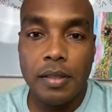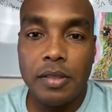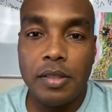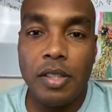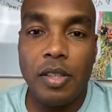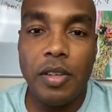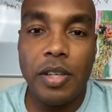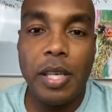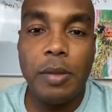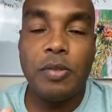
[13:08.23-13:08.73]

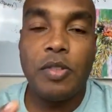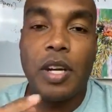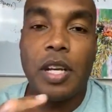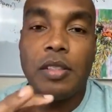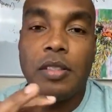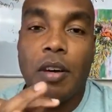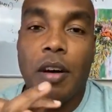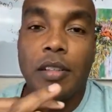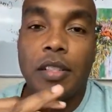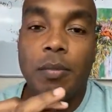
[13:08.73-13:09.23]
Siri keeps
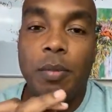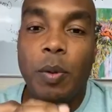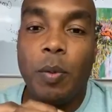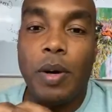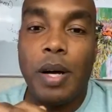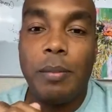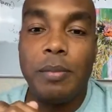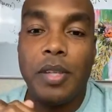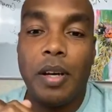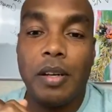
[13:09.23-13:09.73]
trying to talk to me
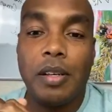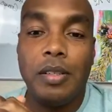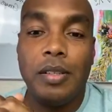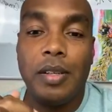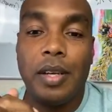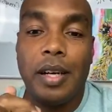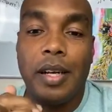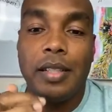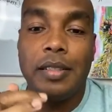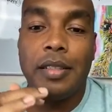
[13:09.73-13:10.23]
while I'm
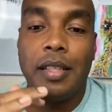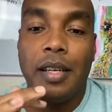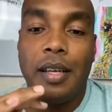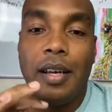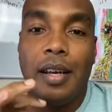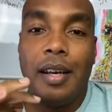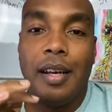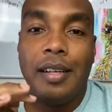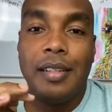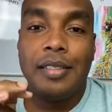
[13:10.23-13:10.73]
talking to you guys.
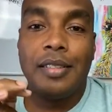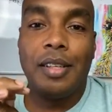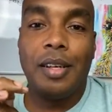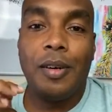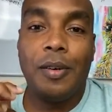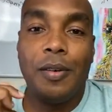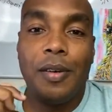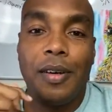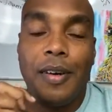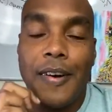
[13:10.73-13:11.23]

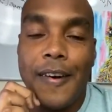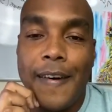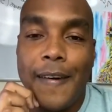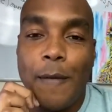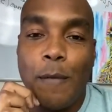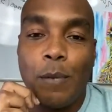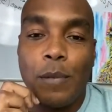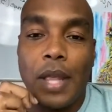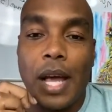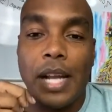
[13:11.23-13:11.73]
So
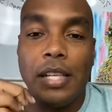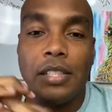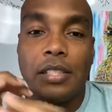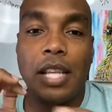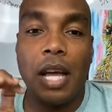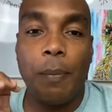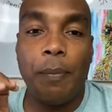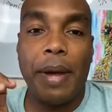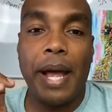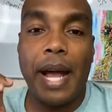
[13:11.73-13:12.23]
I
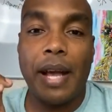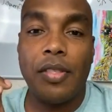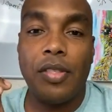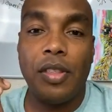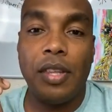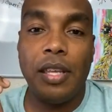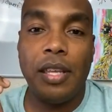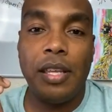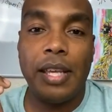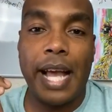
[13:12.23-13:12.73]
just got
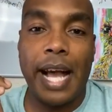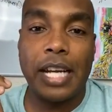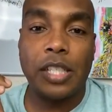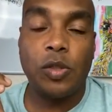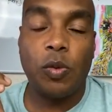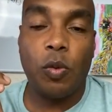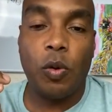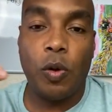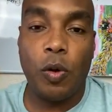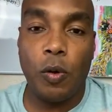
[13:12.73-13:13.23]
back the
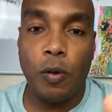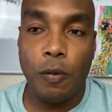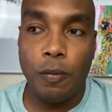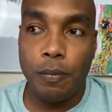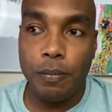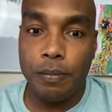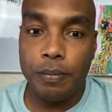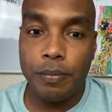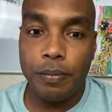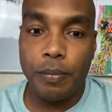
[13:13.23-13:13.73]

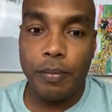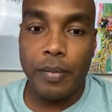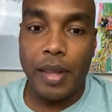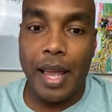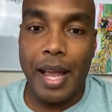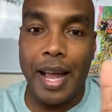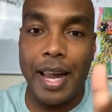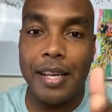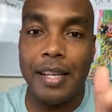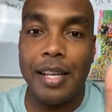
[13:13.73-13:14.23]
actual
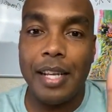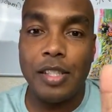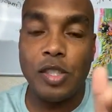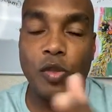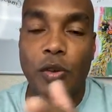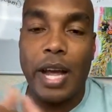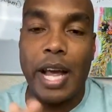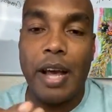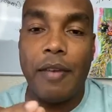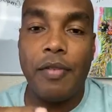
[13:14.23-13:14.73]

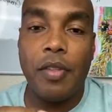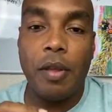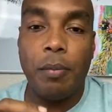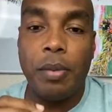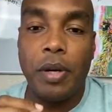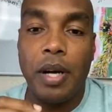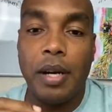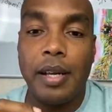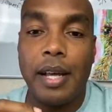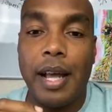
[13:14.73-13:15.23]
edited draft of
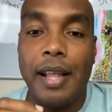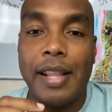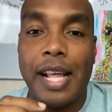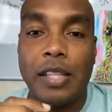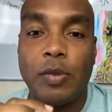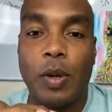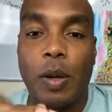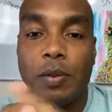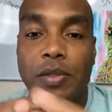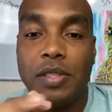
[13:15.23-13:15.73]
the book,
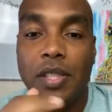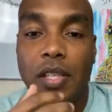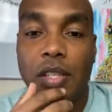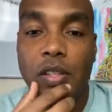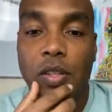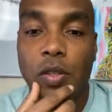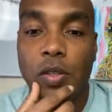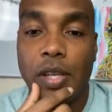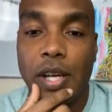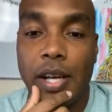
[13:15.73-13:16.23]
and that's what I was
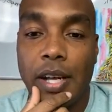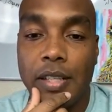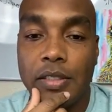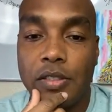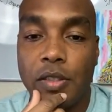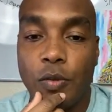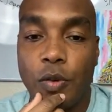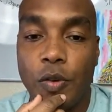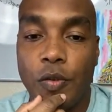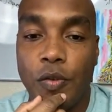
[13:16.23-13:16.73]
sending you
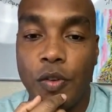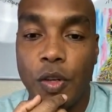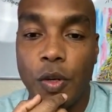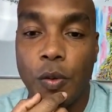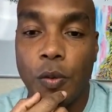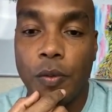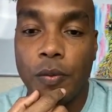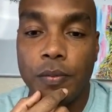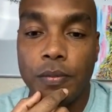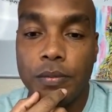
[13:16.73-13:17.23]
guys to
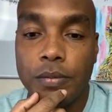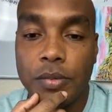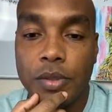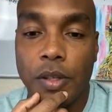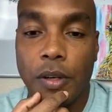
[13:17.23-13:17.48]
review.